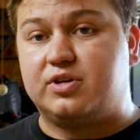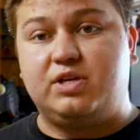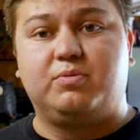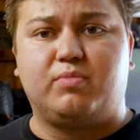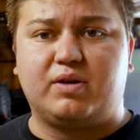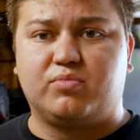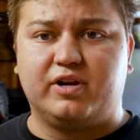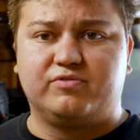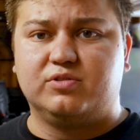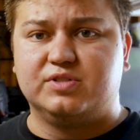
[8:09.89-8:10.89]
Keep in mind
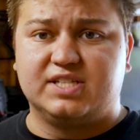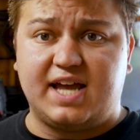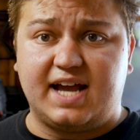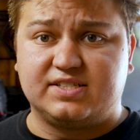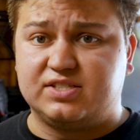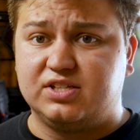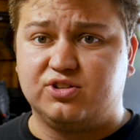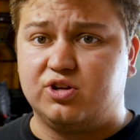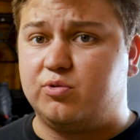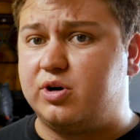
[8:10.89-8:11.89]
brake fluid's nasty and
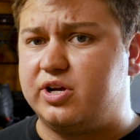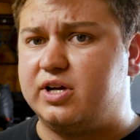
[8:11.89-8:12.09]
you don't want